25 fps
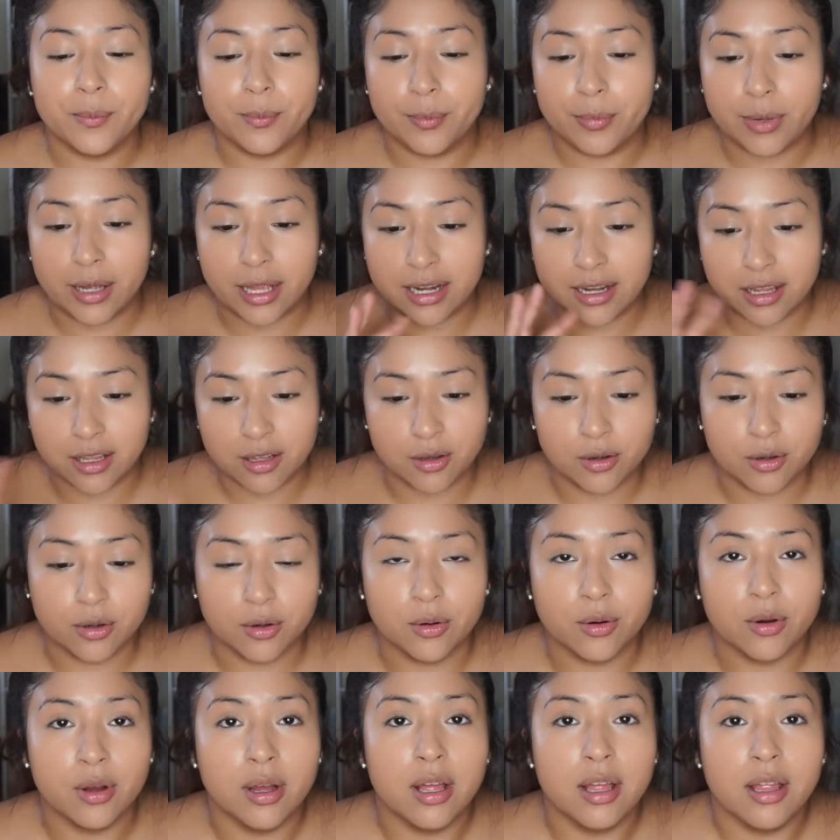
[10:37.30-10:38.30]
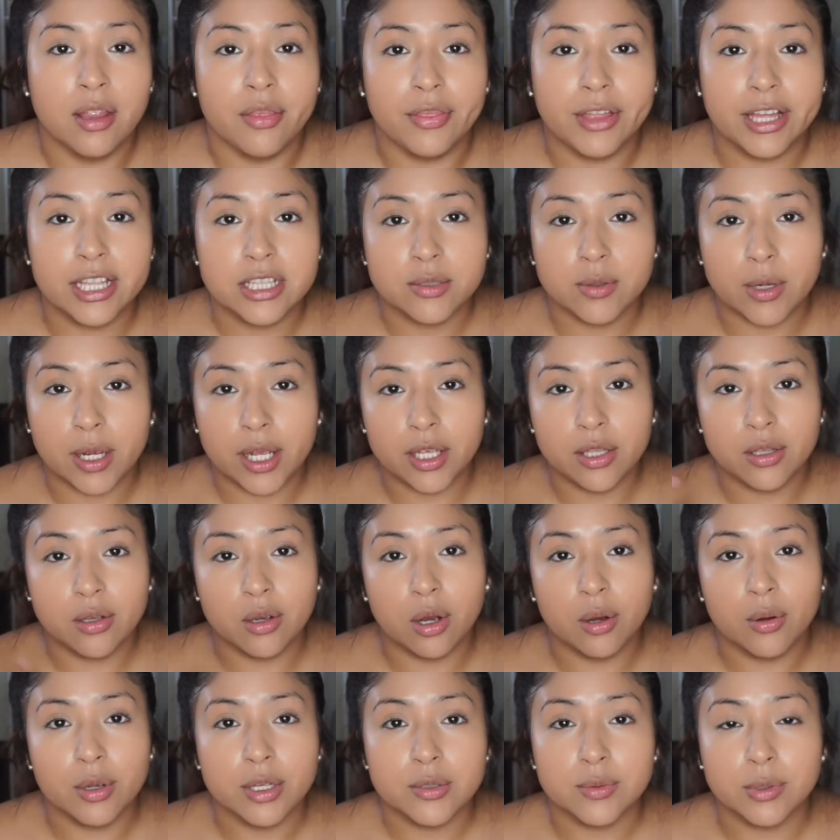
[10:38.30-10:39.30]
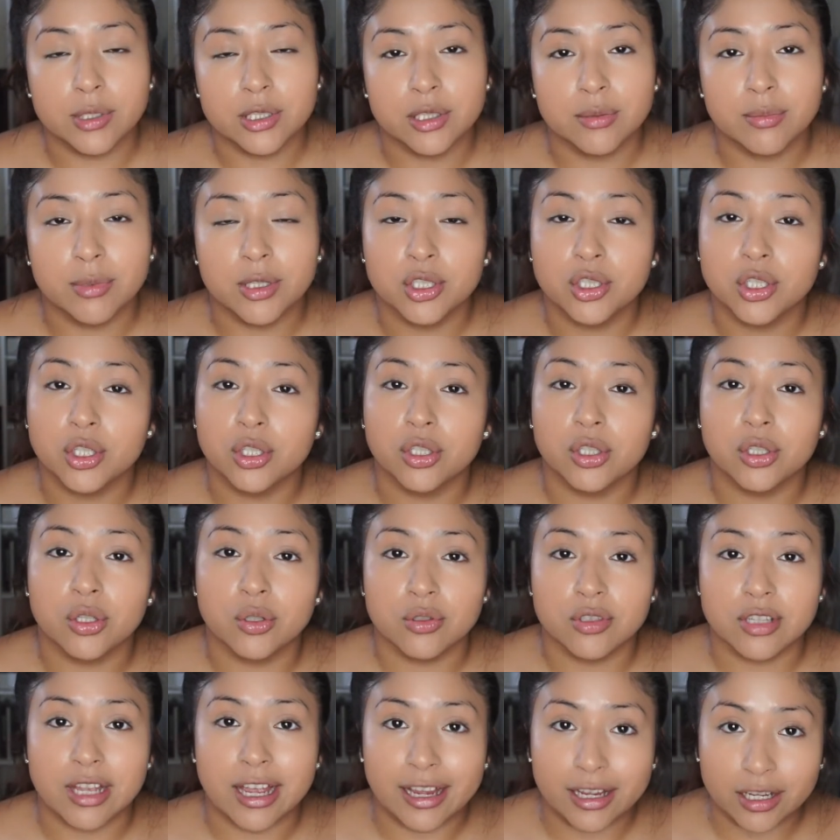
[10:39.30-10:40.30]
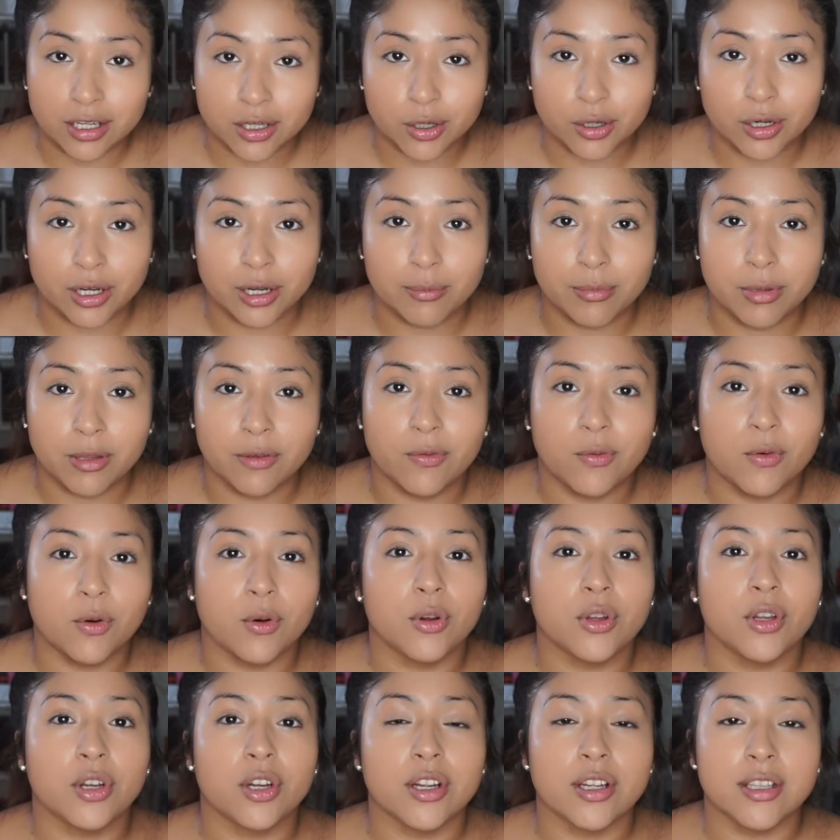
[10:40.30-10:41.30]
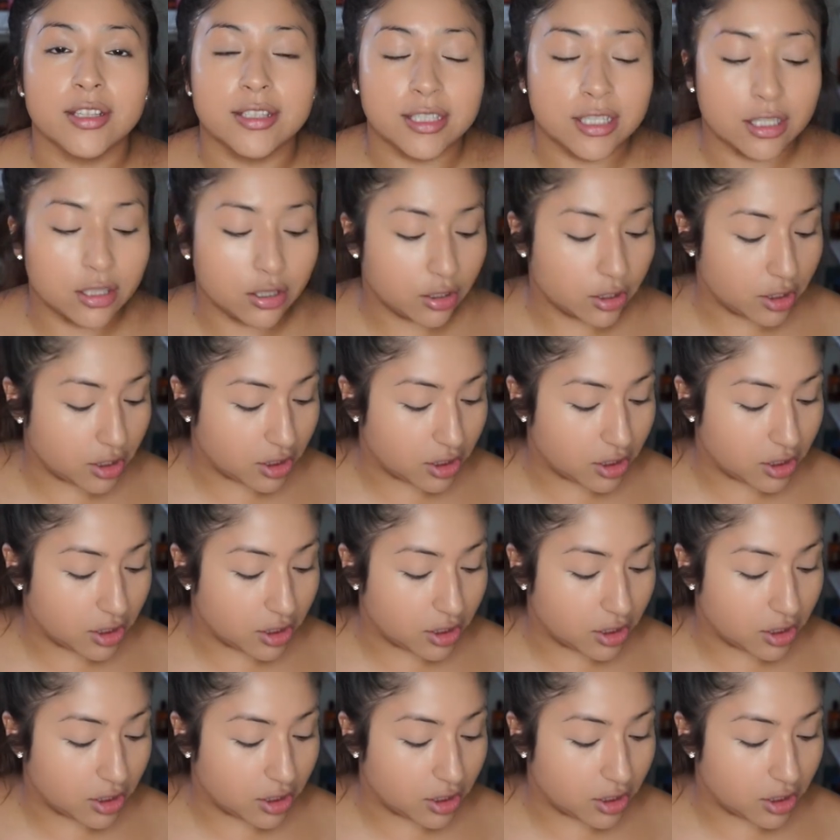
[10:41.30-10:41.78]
but anywho, that's why you always want to make sure to use eye cream before your concealer,